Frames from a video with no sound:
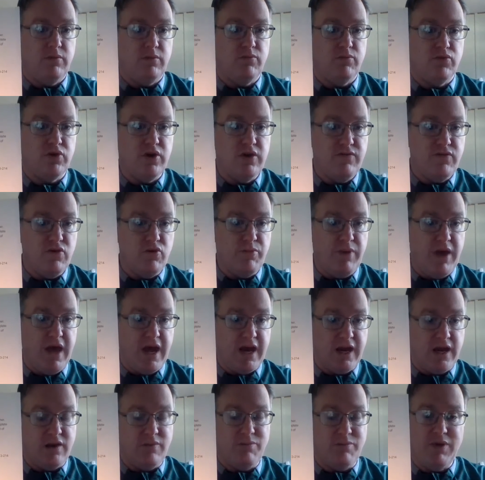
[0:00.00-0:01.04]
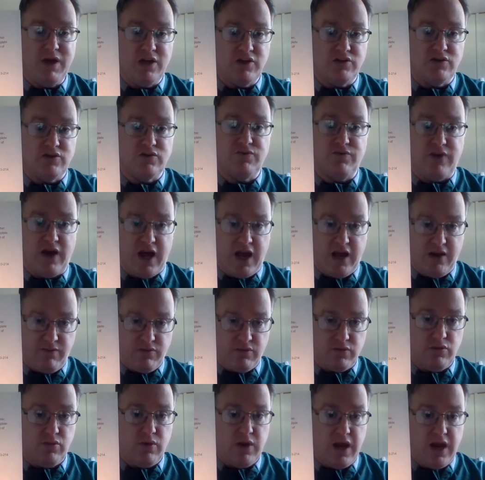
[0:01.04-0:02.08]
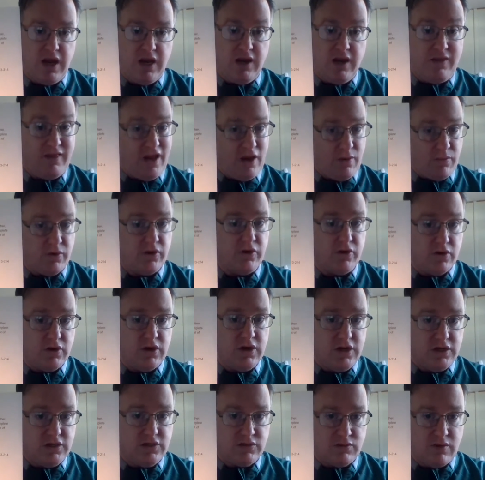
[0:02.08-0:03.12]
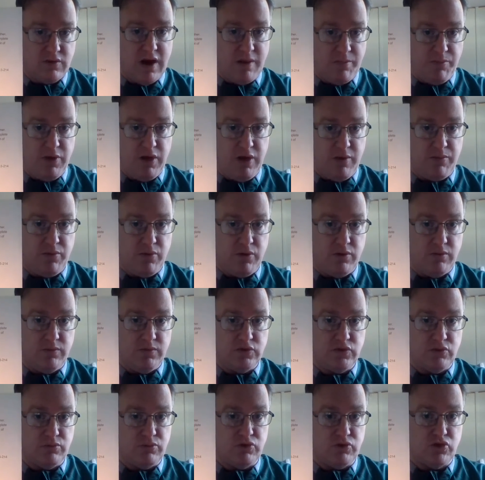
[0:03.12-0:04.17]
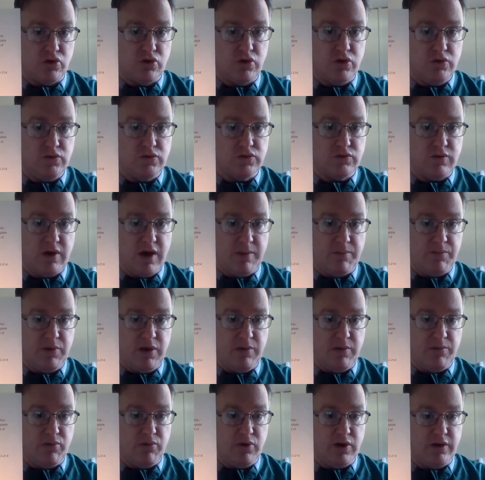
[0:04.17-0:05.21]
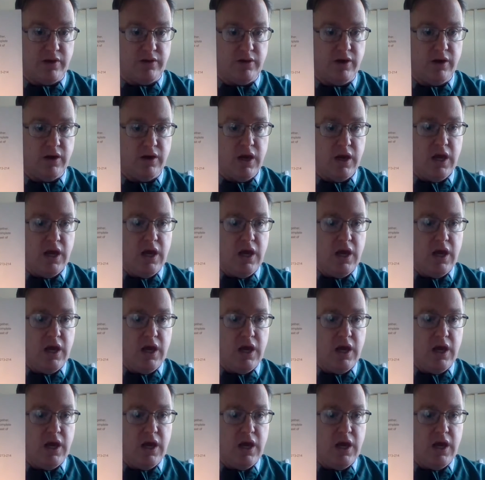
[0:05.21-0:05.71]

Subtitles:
preview packet pages 5 through 8, and that one you're going to need scrap paper, so be sure you use scrap paper on there,